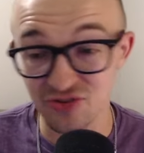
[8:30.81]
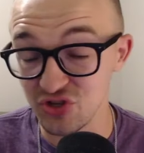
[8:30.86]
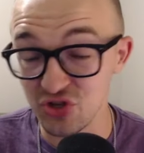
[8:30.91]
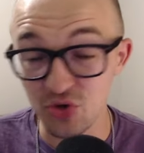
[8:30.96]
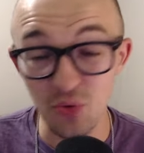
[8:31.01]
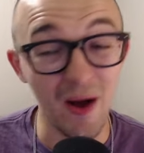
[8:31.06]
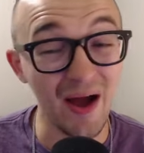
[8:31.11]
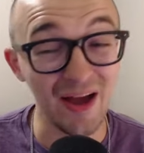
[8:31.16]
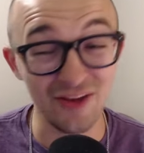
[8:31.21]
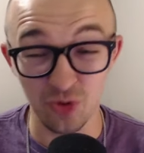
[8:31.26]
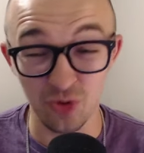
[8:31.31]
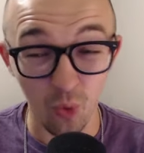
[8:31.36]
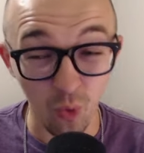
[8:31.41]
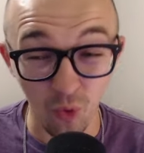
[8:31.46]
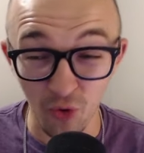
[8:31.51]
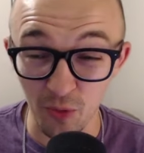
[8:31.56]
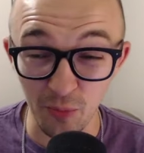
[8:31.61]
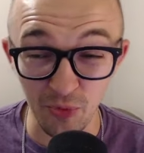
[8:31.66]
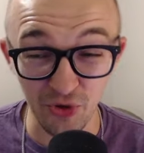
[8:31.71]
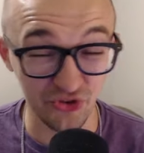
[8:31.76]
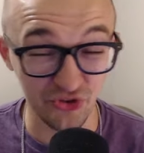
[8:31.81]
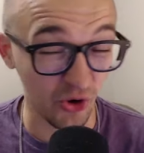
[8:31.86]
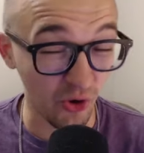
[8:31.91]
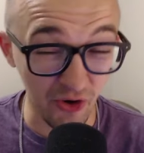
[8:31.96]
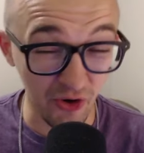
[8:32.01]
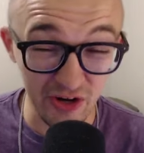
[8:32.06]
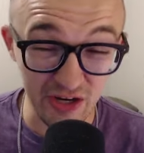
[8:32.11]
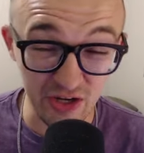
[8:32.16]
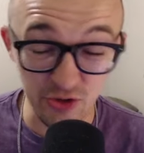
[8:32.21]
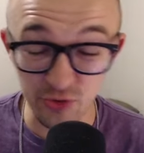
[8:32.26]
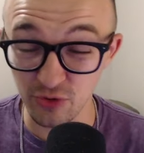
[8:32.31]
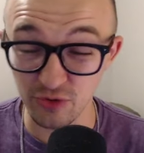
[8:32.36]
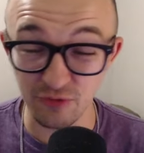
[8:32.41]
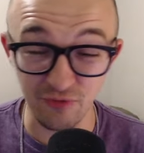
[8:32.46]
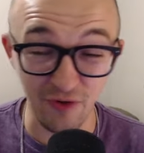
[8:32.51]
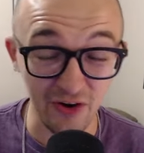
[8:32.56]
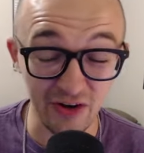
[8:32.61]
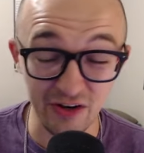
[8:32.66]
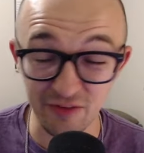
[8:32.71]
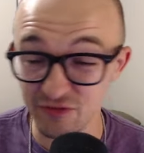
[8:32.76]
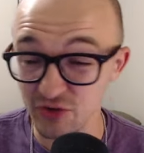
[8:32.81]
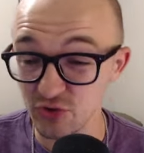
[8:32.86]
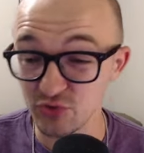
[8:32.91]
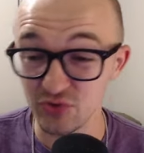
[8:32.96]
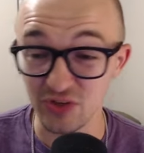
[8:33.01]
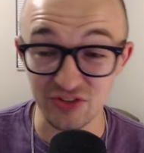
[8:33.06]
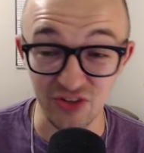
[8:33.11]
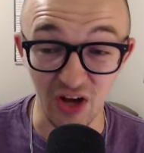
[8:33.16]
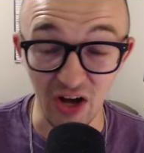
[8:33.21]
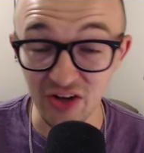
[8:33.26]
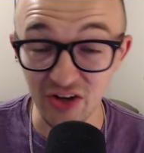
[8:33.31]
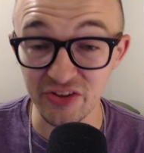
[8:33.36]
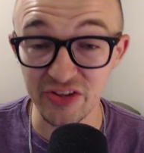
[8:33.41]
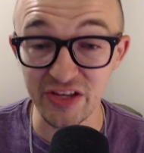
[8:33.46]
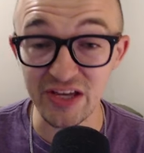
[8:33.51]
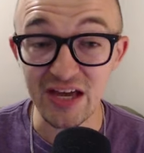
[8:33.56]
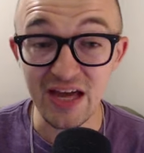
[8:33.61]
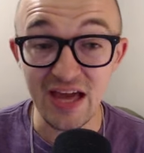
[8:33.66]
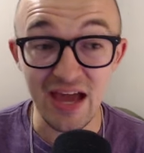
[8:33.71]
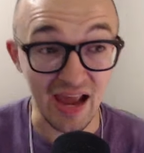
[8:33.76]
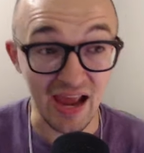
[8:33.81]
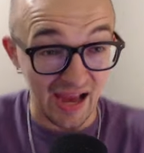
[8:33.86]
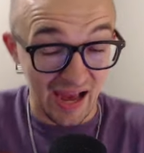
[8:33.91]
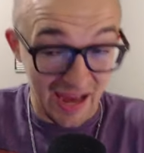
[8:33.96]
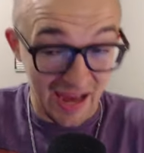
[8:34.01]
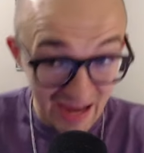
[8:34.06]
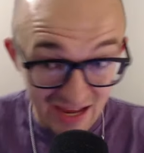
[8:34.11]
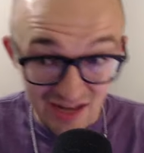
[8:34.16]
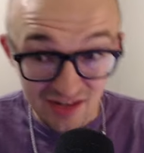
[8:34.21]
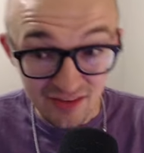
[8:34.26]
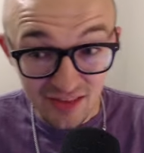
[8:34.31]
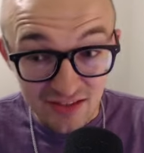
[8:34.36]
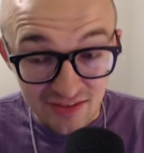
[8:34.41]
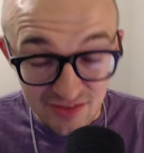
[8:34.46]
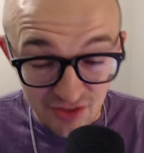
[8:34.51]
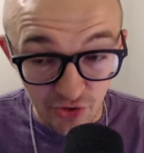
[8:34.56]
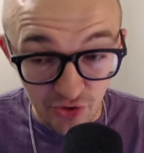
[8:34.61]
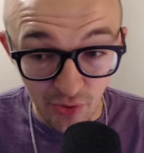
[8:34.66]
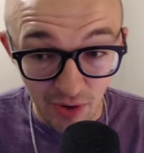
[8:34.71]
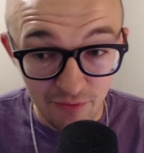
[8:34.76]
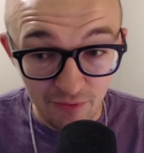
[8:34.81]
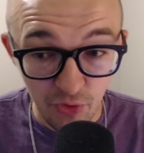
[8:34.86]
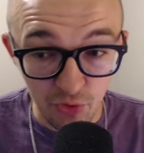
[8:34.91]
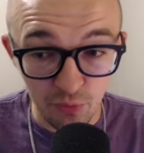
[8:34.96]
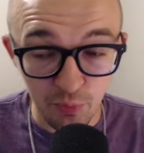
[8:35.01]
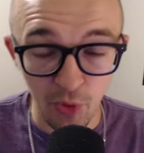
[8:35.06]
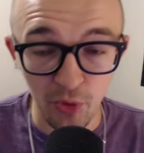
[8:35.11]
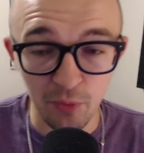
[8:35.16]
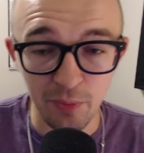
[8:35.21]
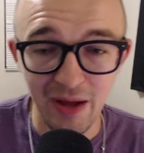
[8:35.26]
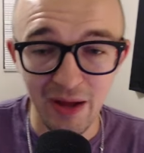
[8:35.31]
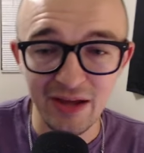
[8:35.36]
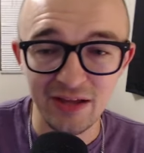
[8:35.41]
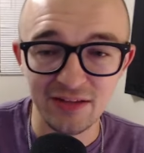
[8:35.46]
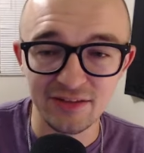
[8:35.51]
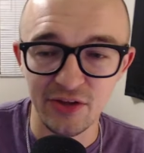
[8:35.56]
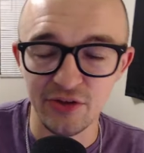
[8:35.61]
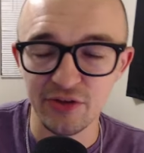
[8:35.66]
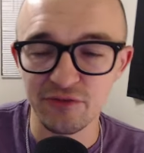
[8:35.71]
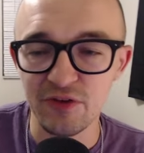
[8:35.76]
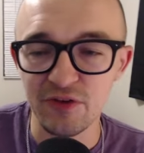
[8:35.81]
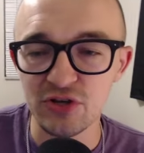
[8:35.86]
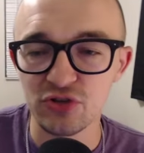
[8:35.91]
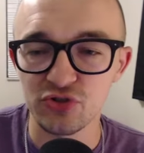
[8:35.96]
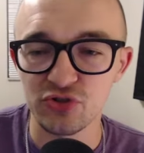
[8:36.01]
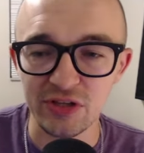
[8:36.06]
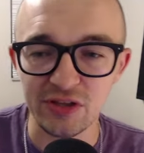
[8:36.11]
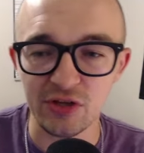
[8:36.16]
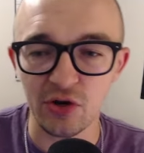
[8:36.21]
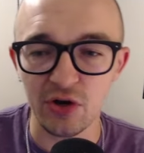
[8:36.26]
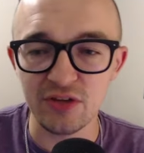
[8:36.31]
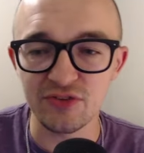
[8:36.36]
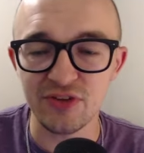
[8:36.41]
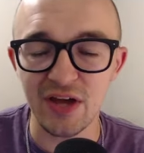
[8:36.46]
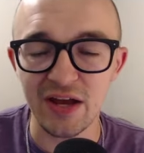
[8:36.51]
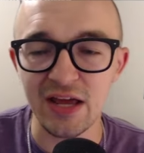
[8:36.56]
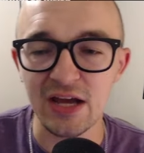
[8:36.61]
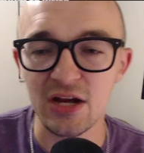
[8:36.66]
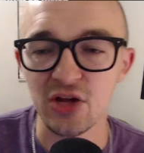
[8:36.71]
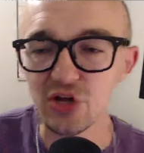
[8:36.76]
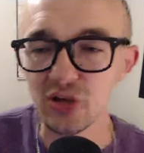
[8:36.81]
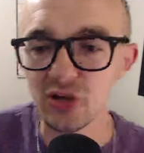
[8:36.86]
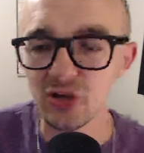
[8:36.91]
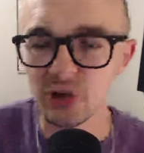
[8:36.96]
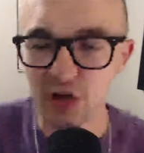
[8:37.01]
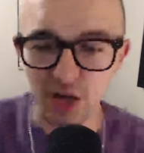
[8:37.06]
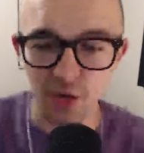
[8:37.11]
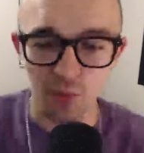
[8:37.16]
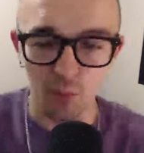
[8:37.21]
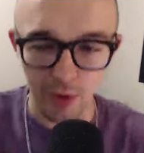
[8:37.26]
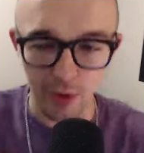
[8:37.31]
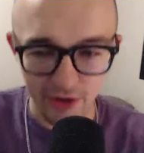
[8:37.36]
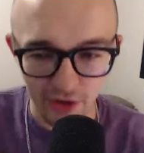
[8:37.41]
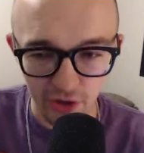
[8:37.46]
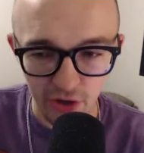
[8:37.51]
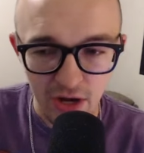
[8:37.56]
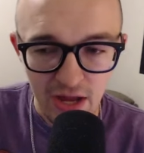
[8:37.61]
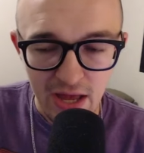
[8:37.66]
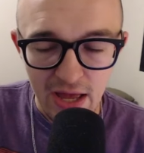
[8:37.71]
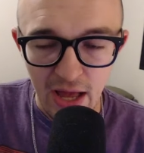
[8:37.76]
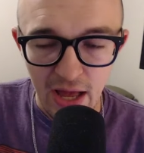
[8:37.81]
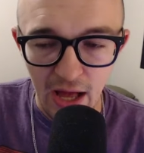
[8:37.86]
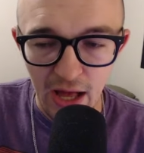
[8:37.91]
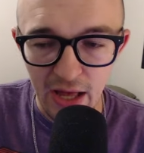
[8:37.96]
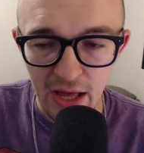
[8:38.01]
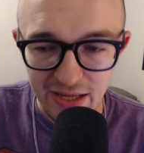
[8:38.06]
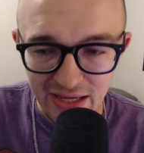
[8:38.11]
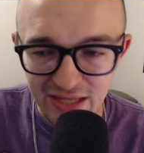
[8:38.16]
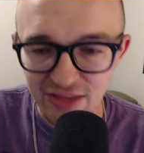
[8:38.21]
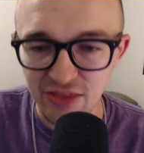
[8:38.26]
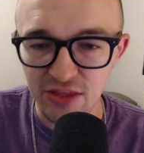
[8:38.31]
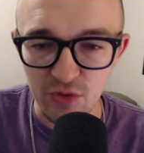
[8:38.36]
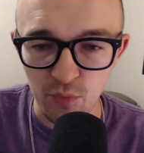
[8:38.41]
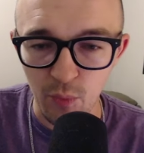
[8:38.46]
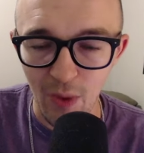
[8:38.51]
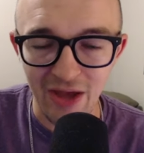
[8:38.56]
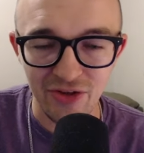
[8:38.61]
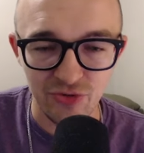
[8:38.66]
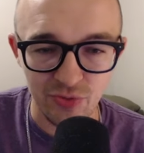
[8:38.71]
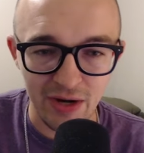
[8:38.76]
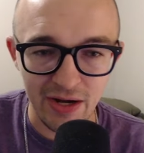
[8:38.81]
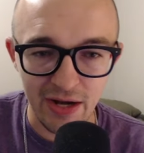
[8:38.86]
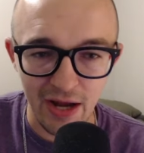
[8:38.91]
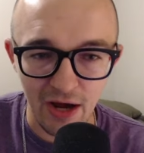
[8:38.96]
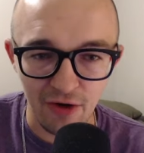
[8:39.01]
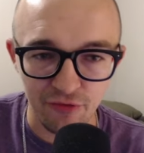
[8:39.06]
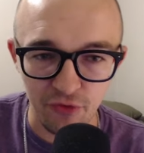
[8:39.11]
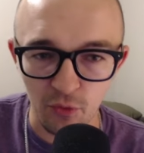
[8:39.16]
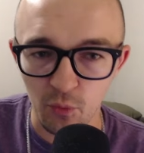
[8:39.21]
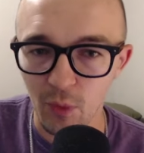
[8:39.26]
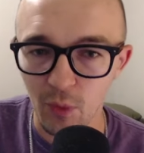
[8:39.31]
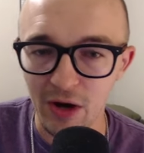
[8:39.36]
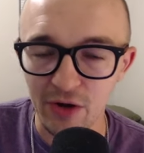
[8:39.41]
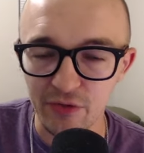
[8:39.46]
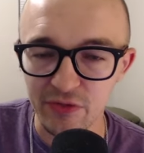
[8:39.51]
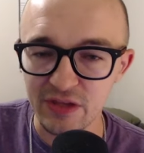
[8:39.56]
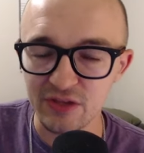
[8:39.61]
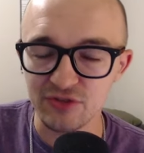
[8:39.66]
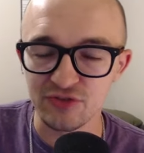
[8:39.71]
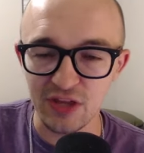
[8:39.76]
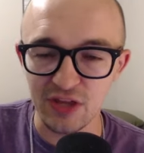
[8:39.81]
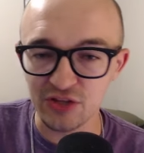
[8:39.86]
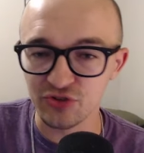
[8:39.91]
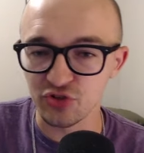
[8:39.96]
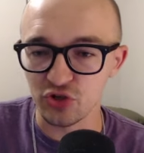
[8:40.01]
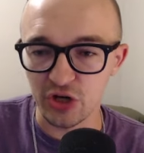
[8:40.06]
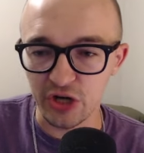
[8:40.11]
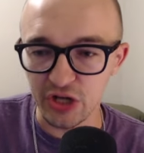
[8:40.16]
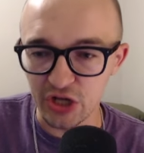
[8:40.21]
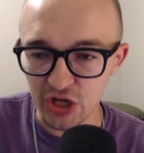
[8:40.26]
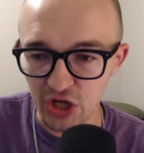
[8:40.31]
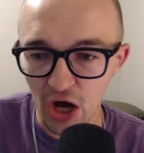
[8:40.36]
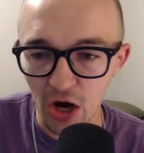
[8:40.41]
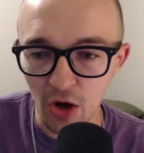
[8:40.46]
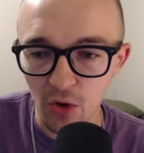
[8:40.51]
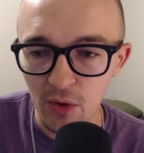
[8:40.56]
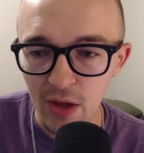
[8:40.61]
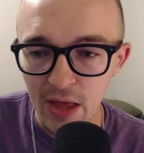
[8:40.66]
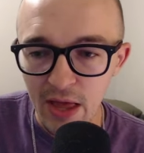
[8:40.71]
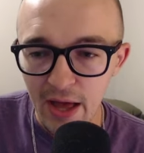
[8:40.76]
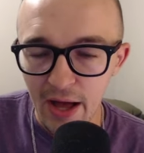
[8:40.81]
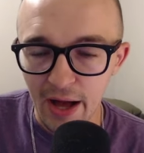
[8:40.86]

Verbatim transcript: The UI is horrible horrible. It's hard to use. It's very confusing. It's ugly and they still don't have those bulk buying and selling features. Like there is not a clear cut winner uh, in the West right now for where these things are going to go.